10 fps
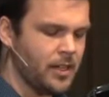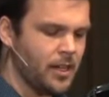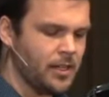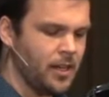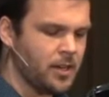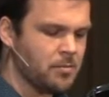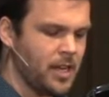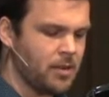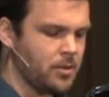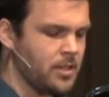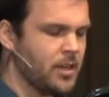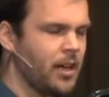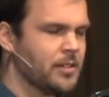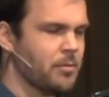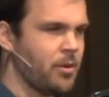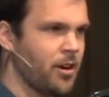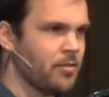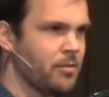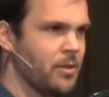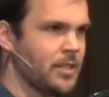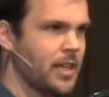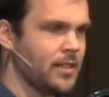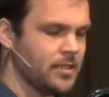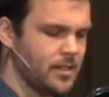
a young man, would not depart from the tent.